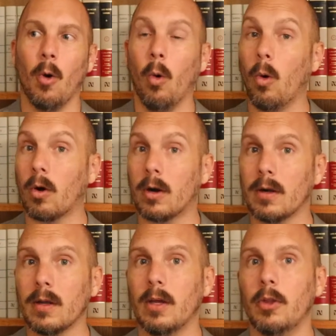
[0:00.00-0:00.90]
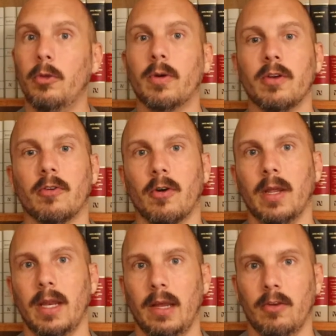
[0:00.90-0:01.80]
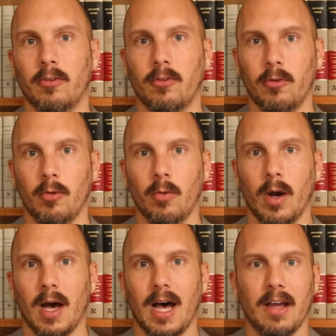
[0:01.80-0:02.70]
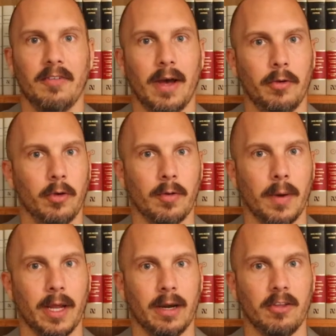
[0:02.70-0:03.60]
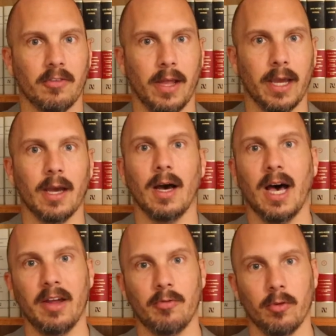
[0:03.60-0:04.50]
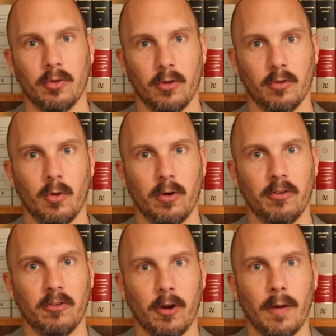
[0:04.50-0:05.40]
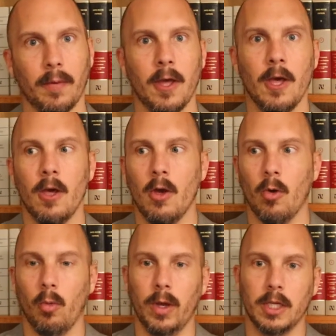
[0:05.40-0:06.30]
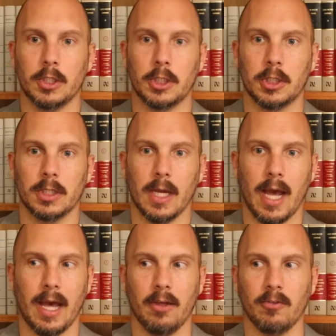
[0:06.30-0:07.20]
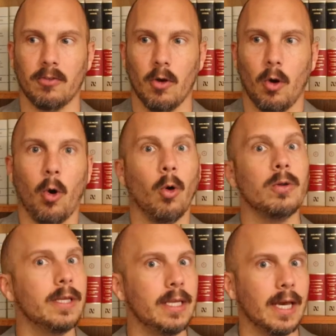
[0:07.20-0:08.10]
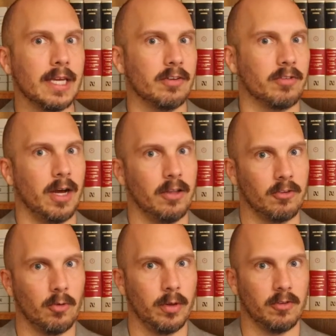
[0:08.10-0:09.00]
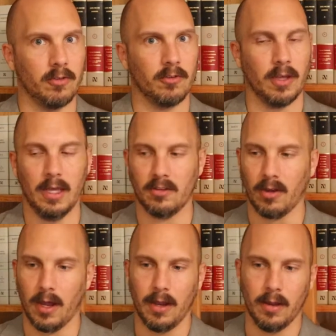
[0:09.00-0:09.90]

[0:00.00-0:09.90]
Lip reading: Or you can turn it into high-value commodities like high fructose corn syrup, which has wholly negative consequences. It